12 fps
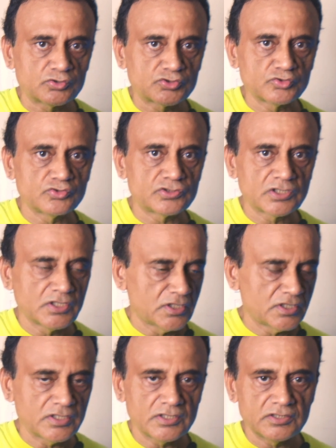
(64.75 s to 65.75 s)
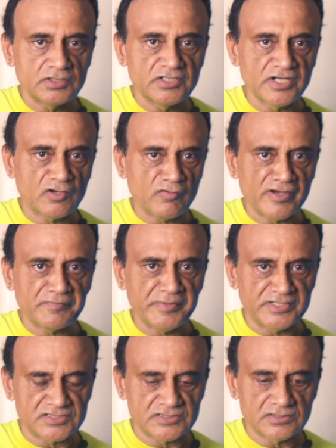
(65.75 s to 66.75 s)
to suit the
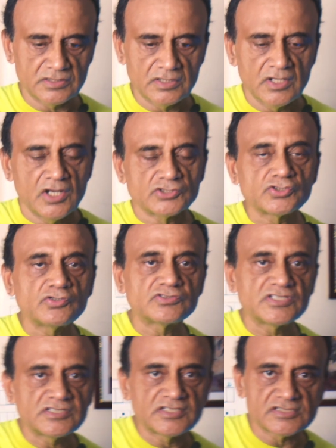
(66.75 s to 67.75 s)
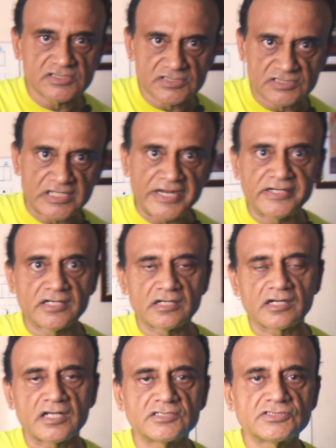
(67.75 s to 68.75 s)
requirements. So you see, this
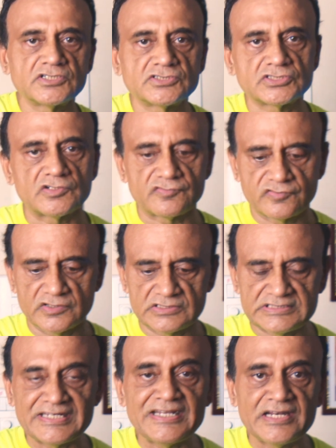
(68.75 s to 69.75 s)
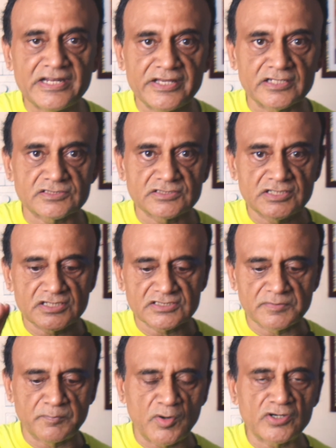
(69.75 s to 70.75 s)
slider consists of three layers. There
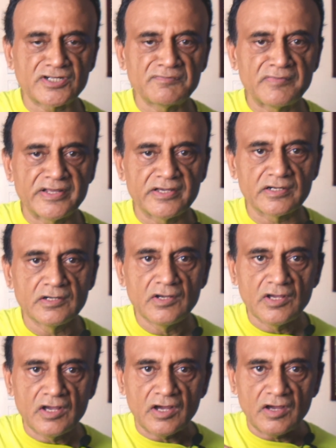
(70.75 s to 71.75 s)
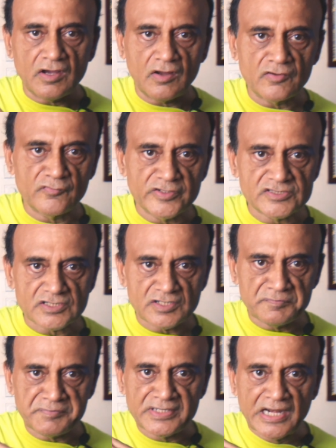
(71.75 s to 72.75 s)
is a bottom layer on which
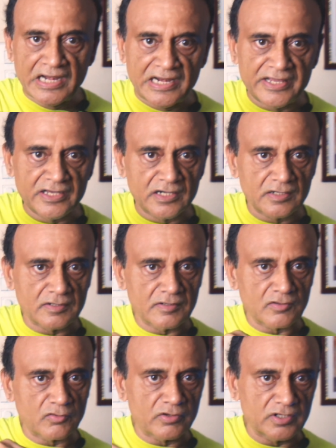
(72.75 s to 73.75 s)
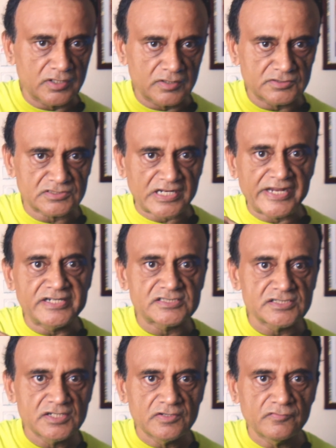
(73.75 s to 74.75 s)
a middle layer
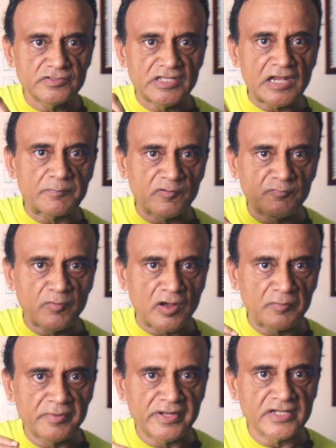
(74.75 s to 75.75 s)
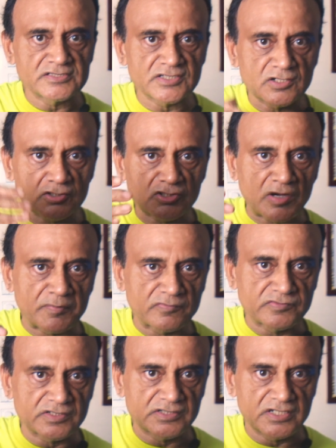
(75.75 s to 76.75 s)
slides with the help of ball bearings, and on top
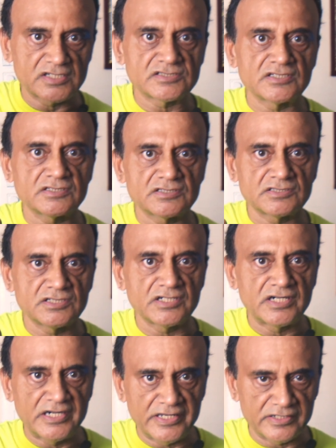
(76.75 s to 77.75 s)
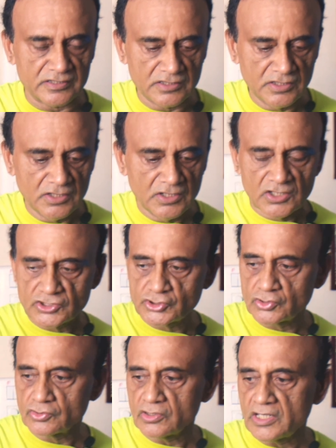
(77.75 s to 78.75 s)
of that there is a third layer.
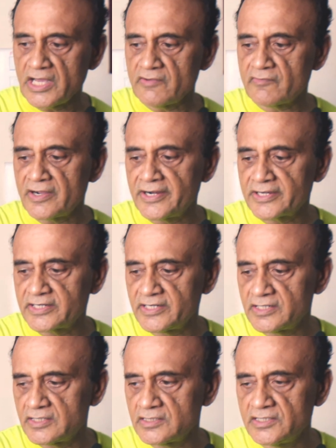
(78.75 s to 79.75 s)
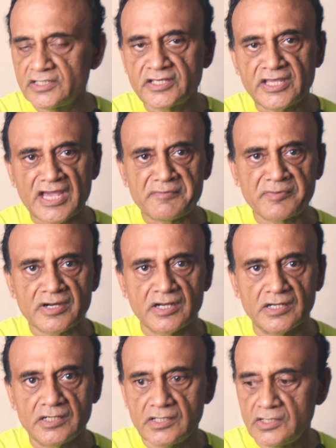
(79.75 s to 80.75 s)
So I have connected the
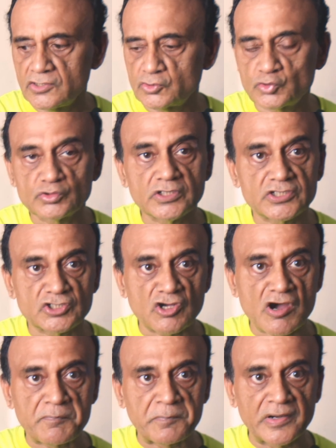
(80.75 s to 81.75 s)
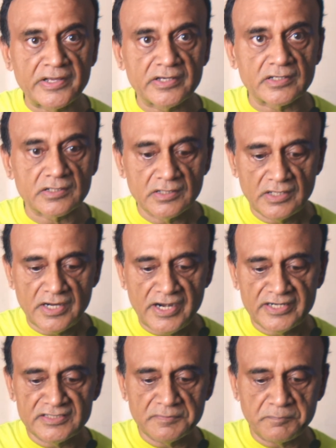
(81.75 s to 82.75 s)
camera to the top layer,
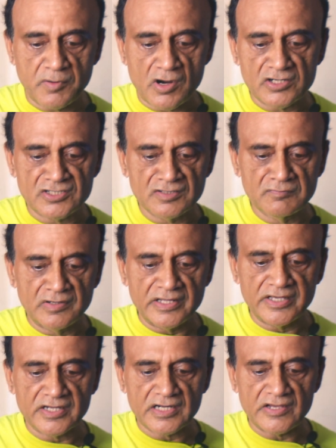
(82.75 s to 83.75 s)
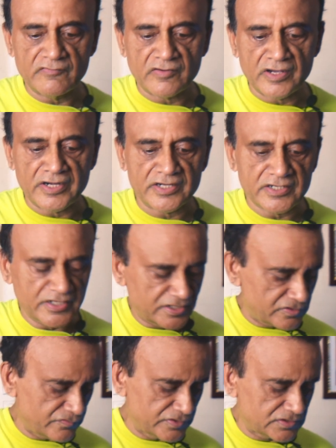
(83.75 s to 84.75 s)
and the bottom layer I have connected
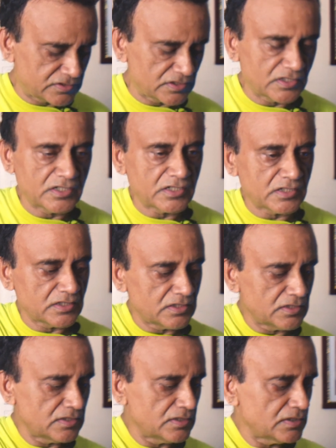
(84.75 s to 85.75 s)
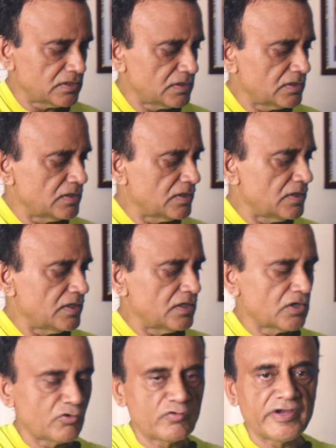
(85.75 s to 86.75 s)
it with a
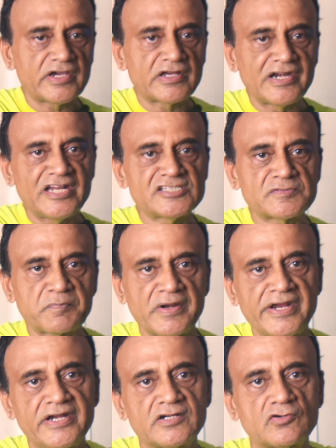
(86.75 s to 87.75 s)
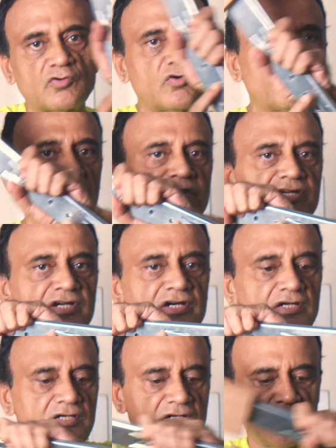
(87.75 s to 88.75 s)
quick release plate over
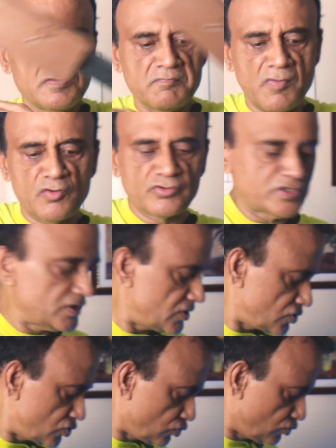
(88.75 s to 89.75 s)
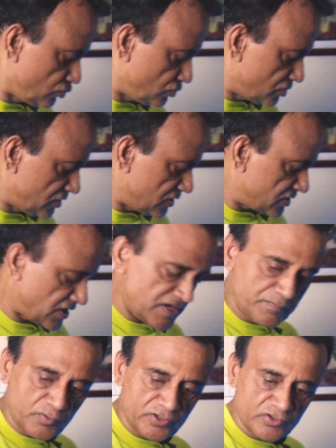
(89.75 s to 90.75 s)
here mounted to the
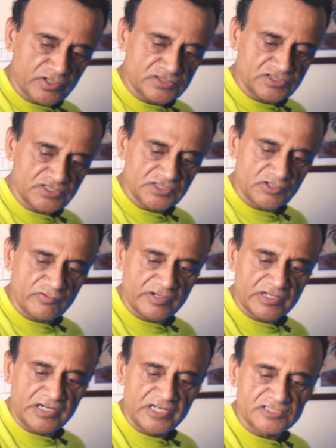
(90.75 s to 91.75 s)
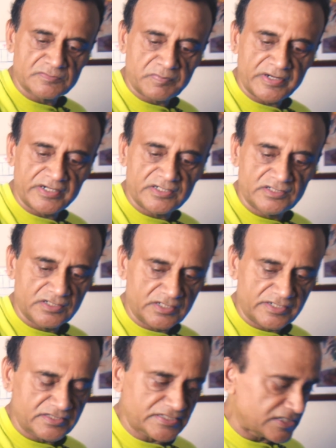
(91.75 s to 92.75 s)
tripod. You can see the quick release plate
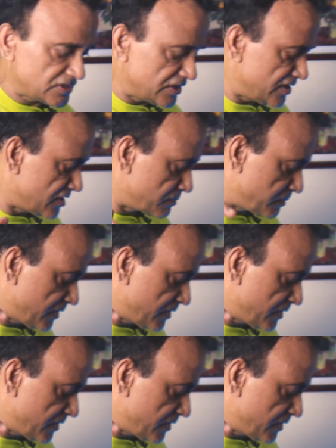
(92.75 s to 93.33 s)
here. It is actually in